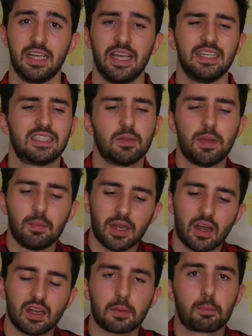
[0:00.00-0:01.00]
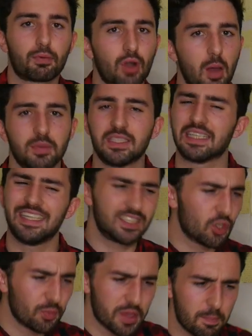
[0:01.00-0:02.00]
It's the people that are like promising, this is
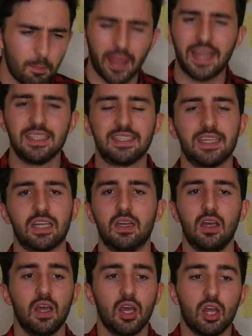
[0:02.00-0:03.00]
gonna be amazing